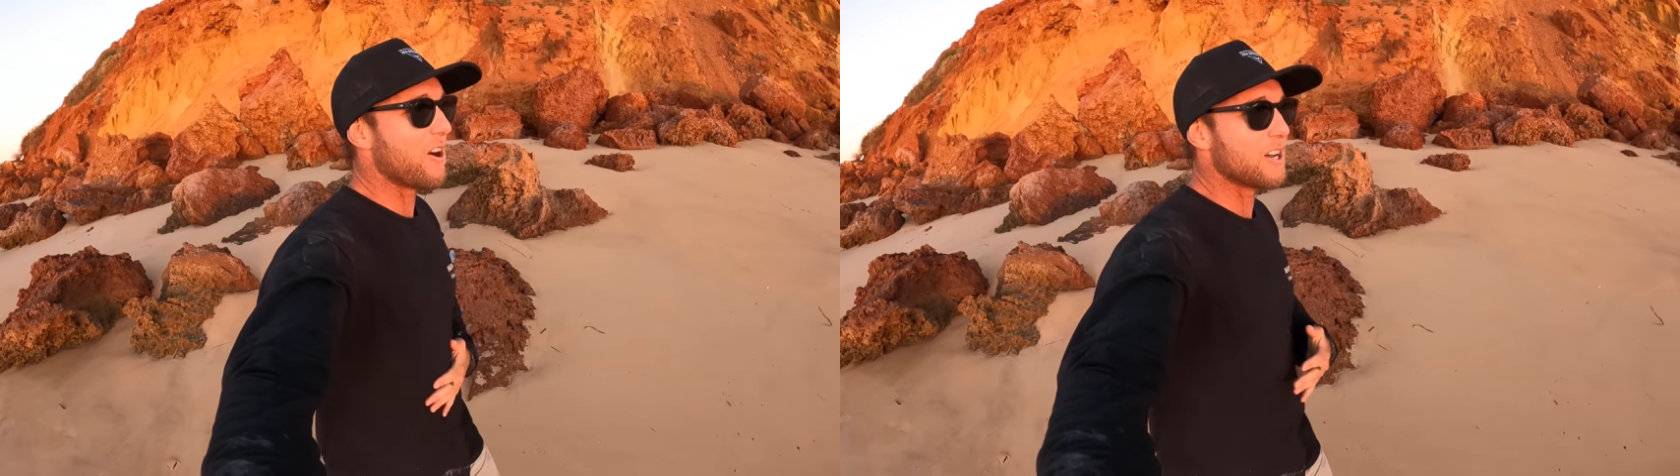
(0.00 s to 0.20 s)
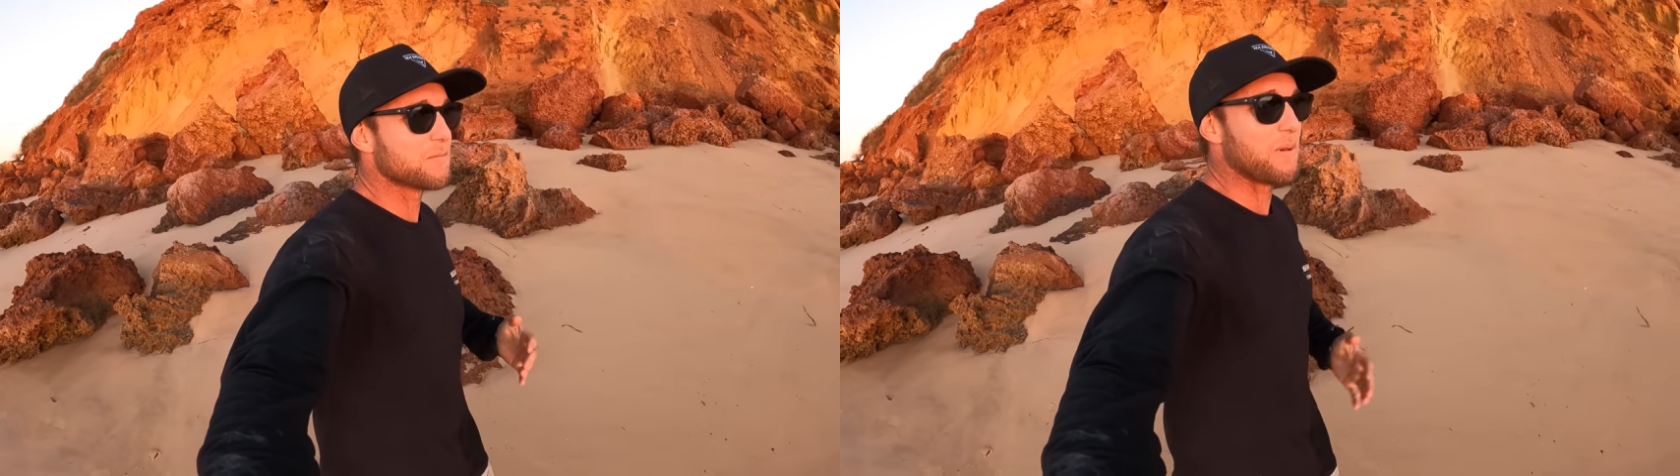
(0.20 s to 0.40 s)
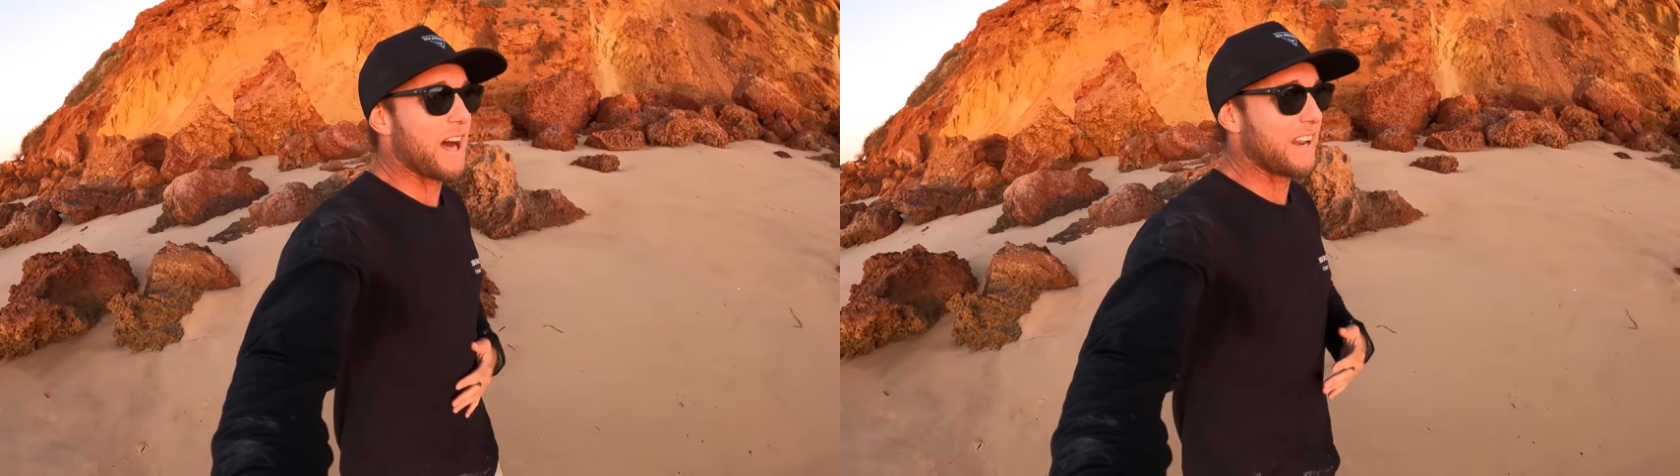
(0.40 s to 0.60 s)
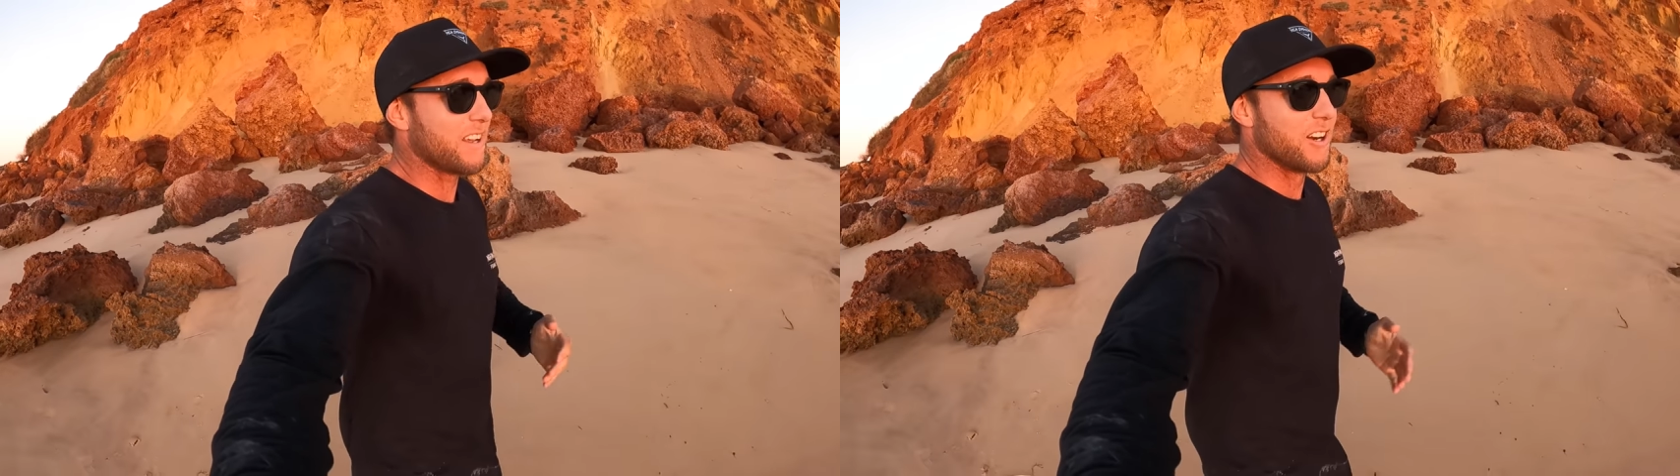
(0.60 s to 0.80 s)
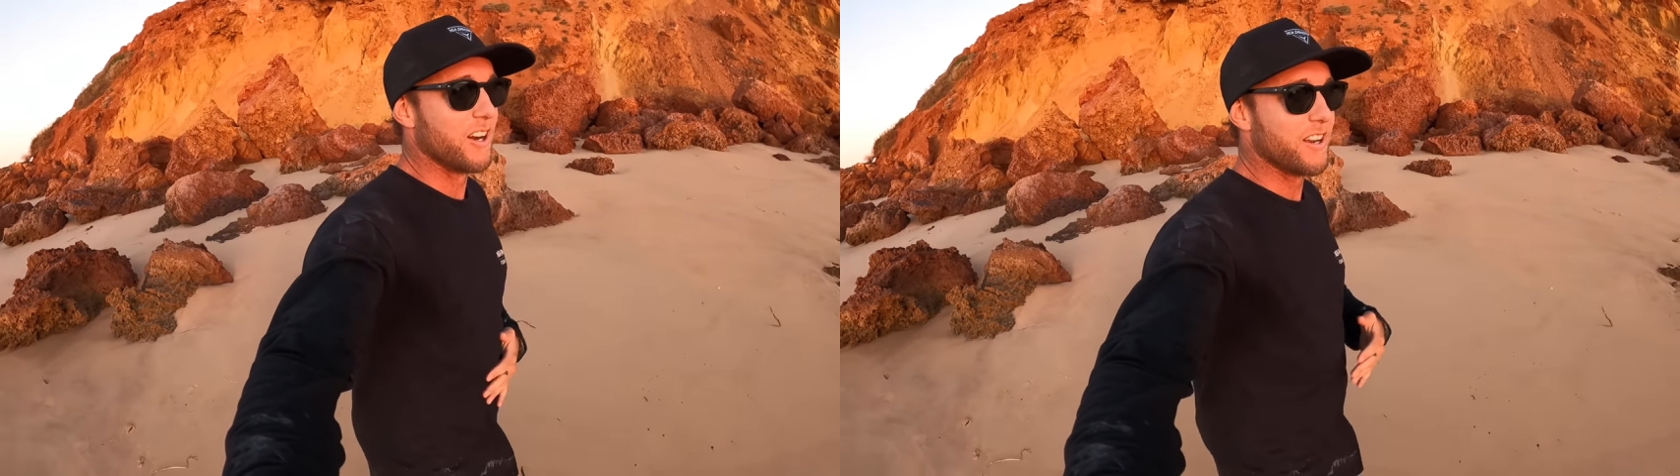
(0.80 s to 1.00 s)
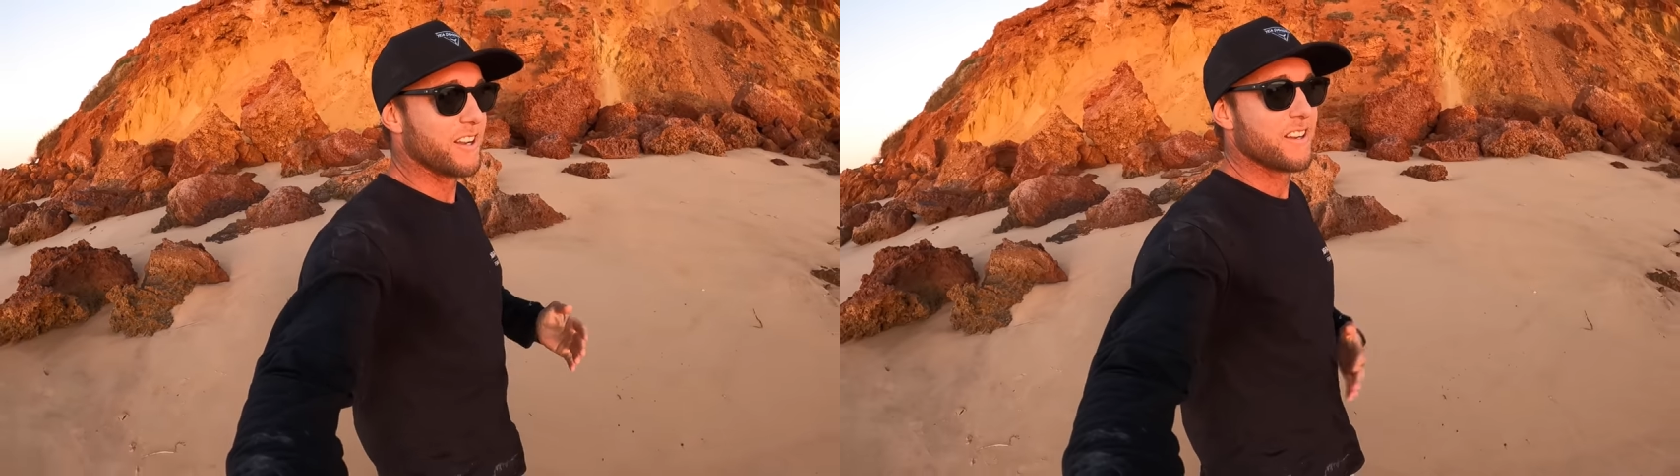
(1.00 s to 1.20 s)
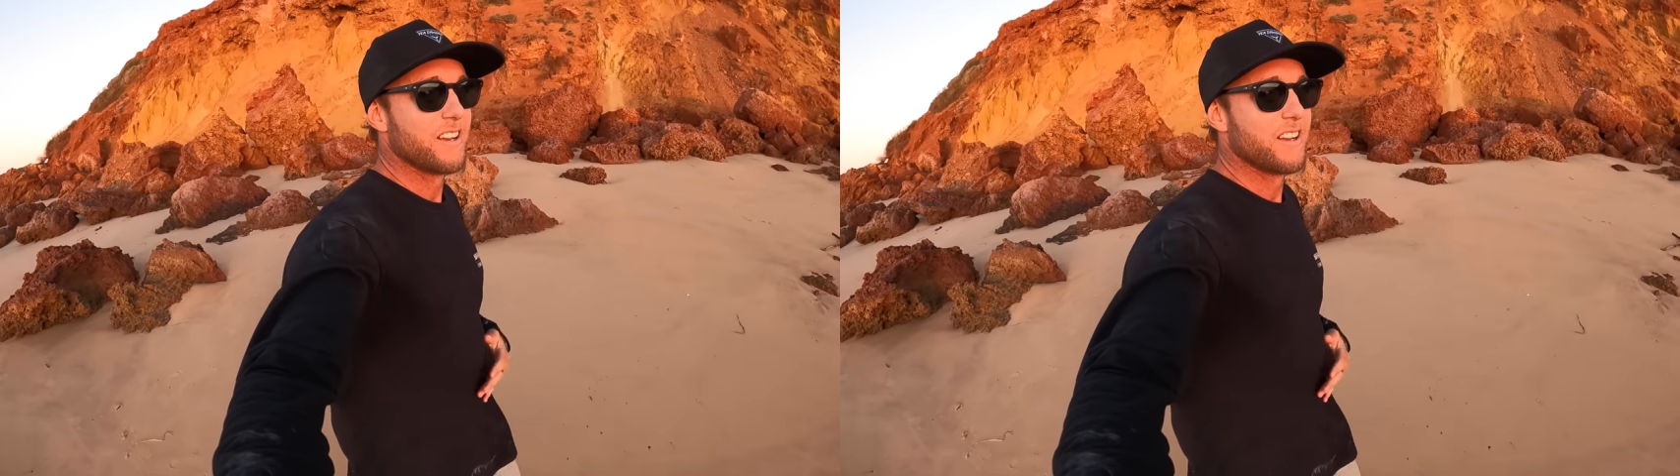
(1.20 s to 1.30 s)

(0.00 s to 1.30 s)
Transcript: was bloody good.